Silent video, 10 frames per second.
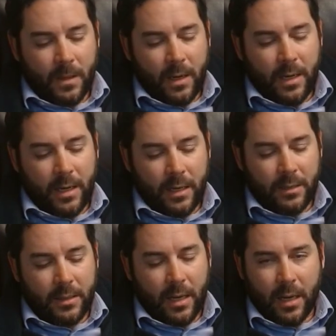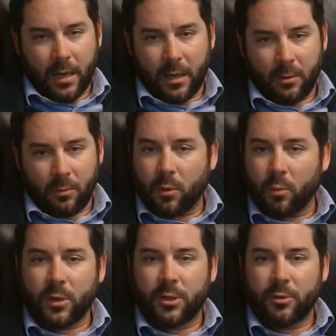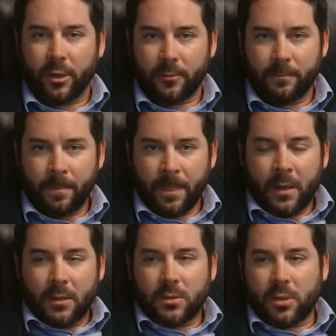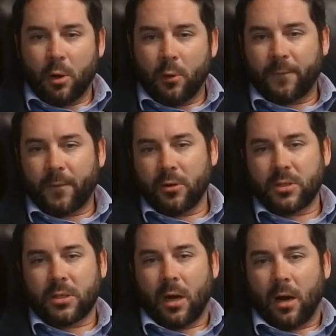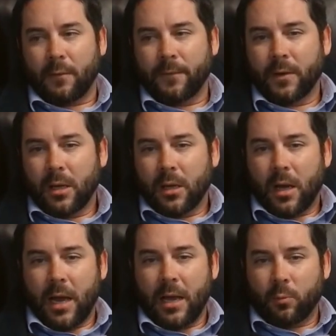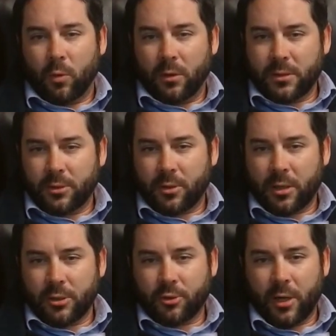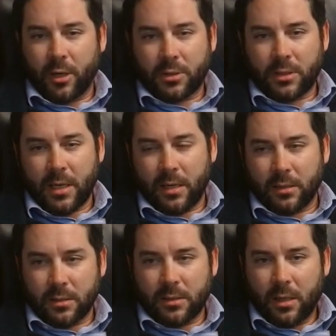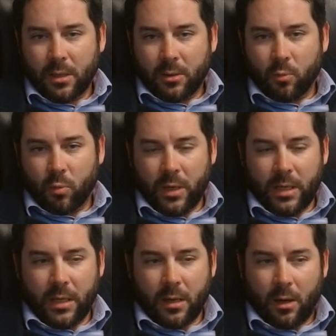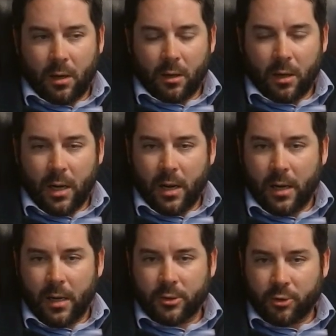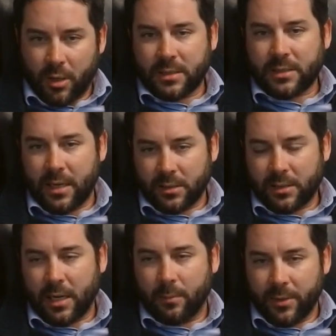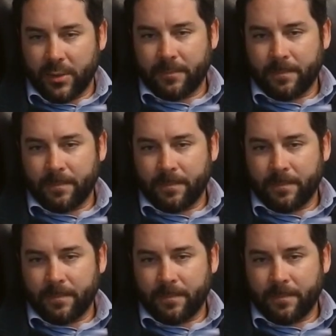and what we do here. So first off, at Wilson Truck and Trailer Sales, we are a truck sales company.